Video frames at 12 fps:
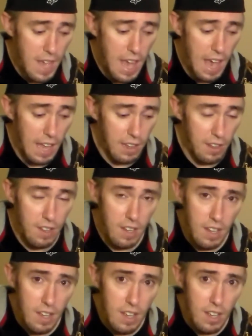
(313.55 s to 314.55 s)
and
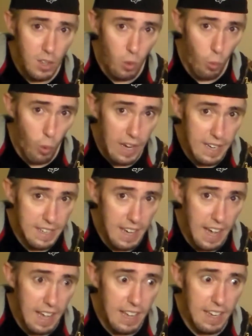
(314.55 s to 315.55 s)
the white
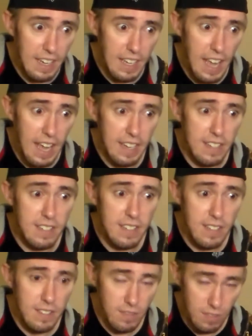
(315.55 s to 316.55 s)
dot
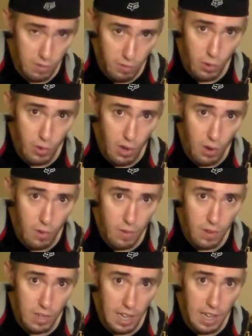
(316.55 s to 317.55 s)
indicates the root note.
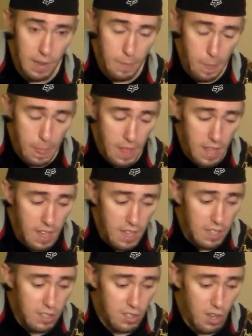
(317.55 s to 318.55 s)
Okay,
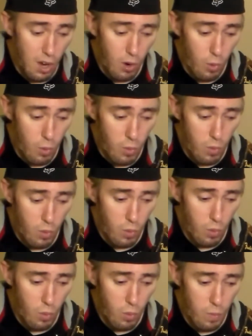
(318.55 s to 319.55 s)
so
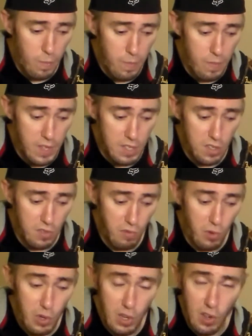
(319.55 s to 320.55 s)
this is
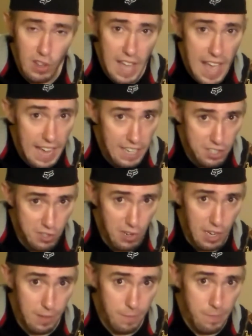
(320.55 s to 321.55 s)
rooted on the A
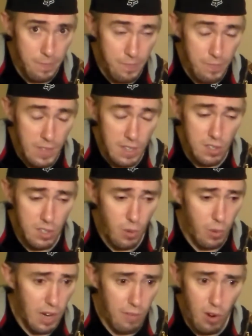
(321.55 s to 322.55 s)
string. So
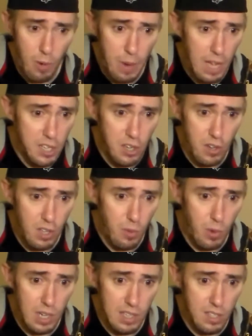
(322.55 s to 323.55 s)
whatever arpeggio you
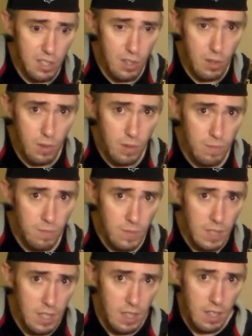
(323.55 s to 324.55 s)
want to do,
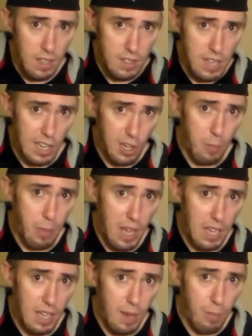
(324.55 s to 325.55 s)
take your
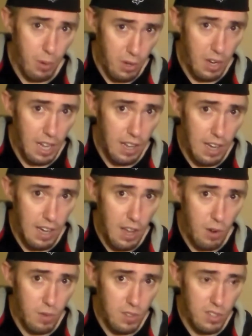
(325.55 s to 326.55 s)
pinky and put it on that
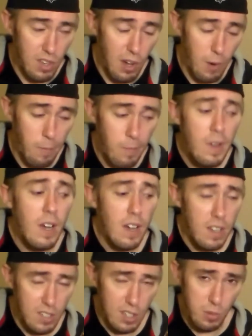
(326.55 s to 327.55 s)
note. So
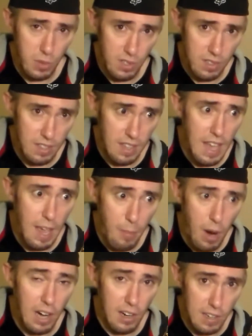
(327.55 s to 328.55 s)
since we're using the A
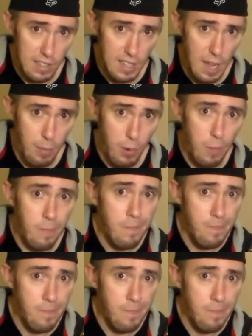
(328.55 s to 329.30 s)
minor example,